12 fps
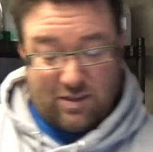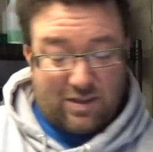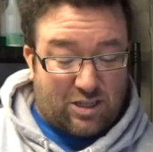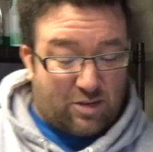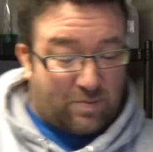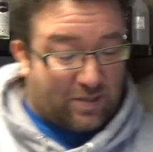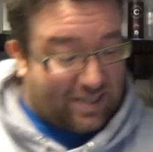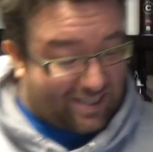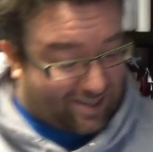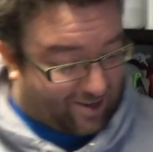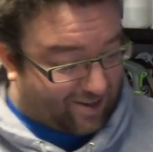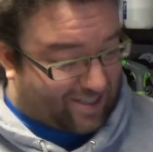look at Super
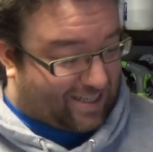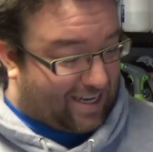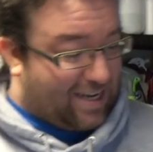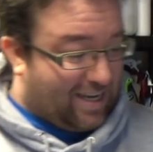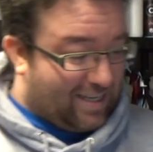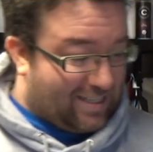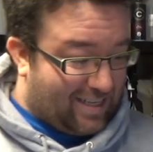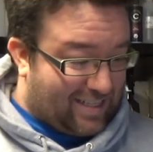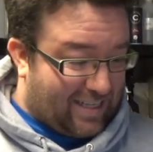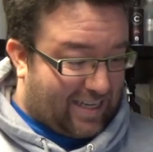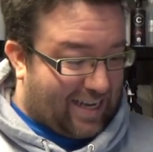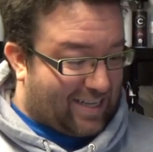Detox,
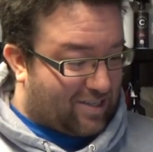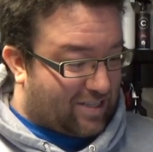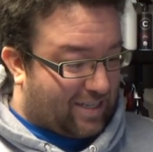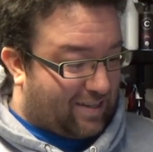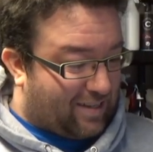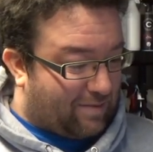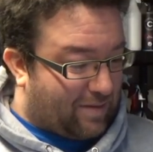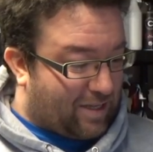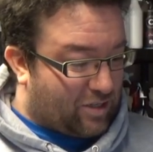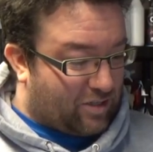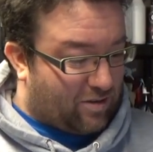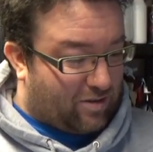just in case there's anything
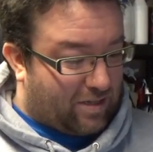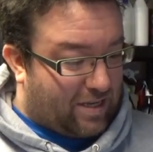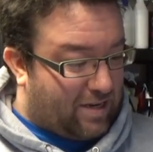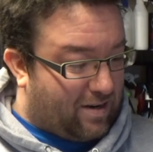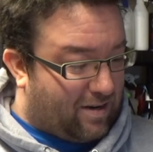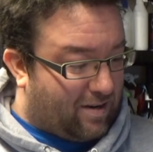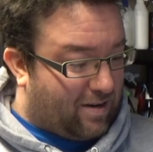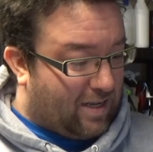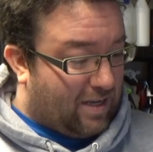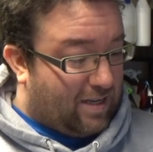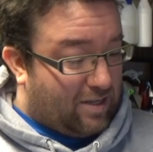mentioned on here.